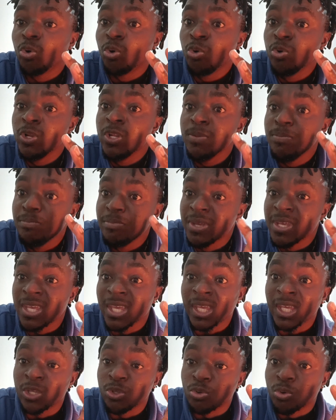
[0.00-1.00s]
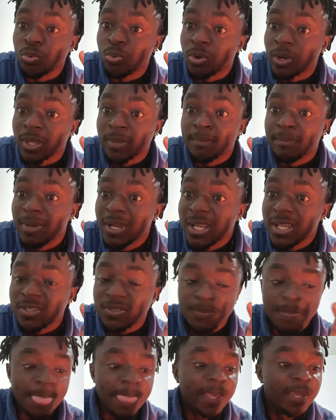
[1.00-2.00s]
only be in your working
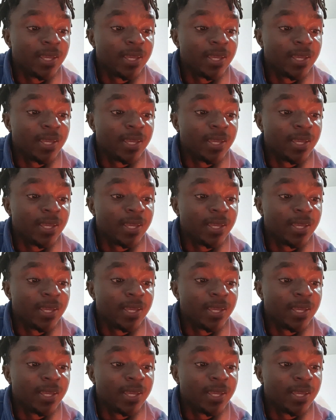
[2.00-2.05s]
place.